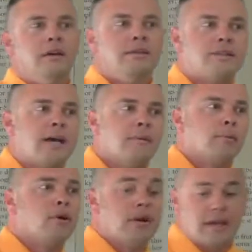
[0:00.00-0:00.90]
It's kind of
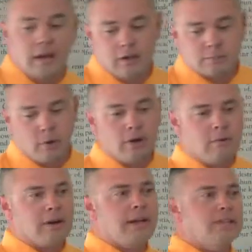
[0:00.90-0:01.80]
pretty. It kind of looks pretty
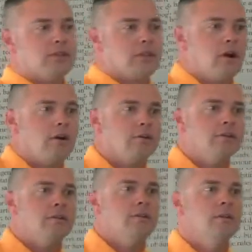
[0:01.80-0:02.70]
around the edge of the garden.